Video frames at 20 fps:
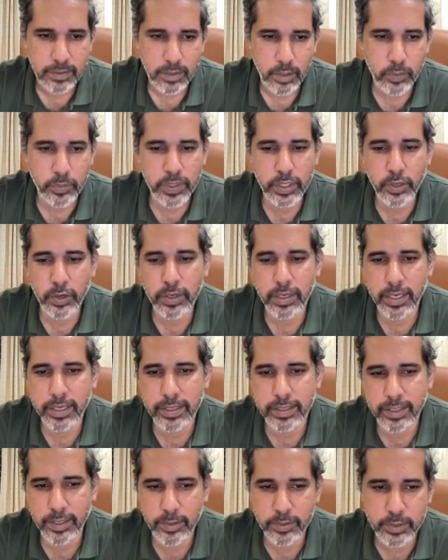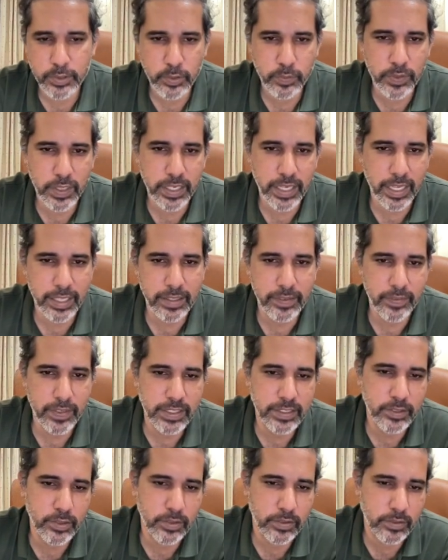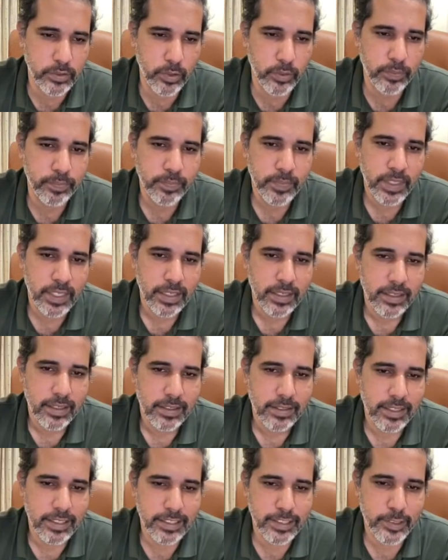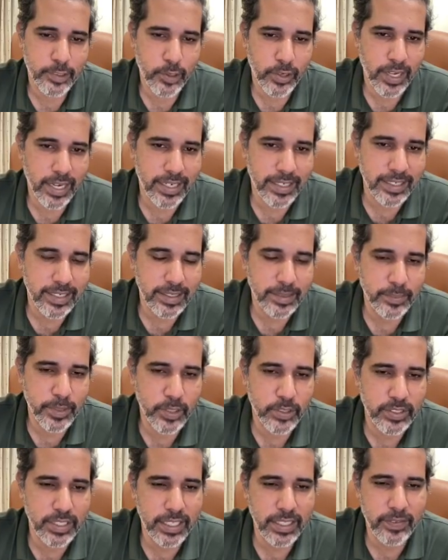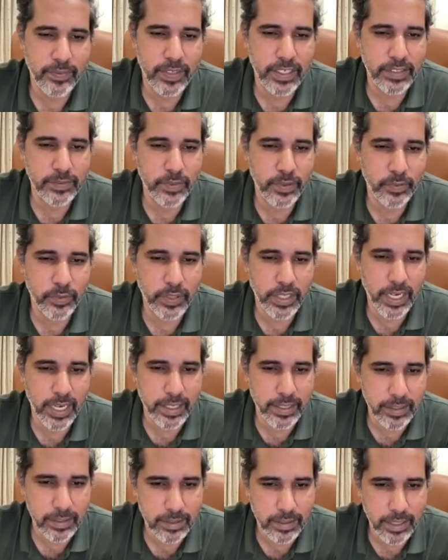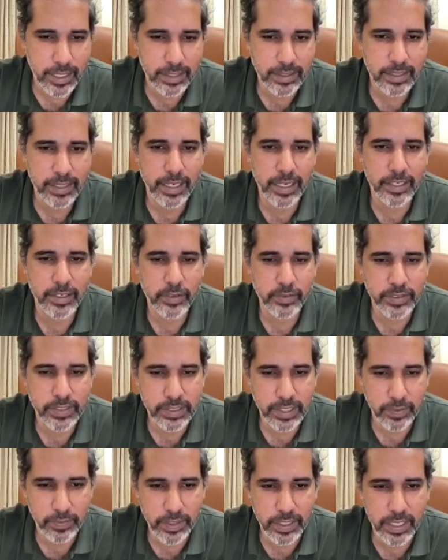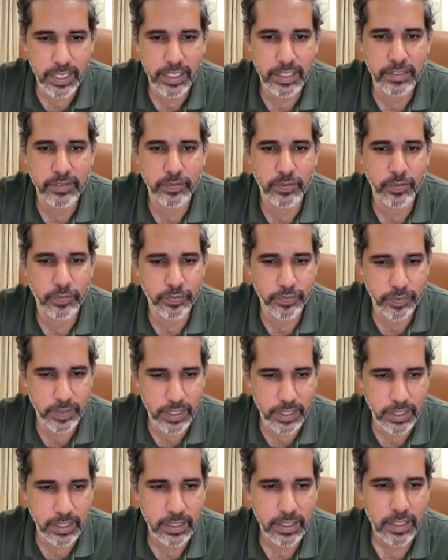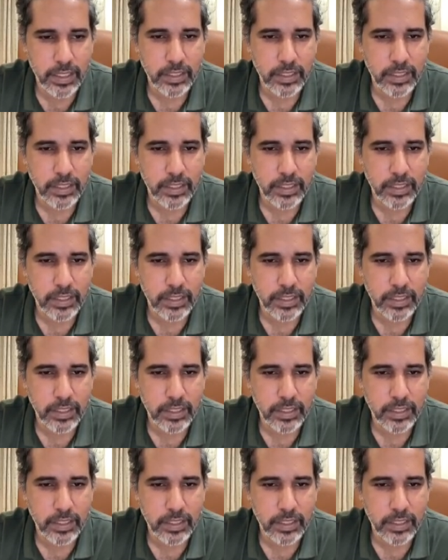Oh, we got Ling Lao. So we are anyways. So this is not ideal because anyways we would get her at the end of 7 days for free.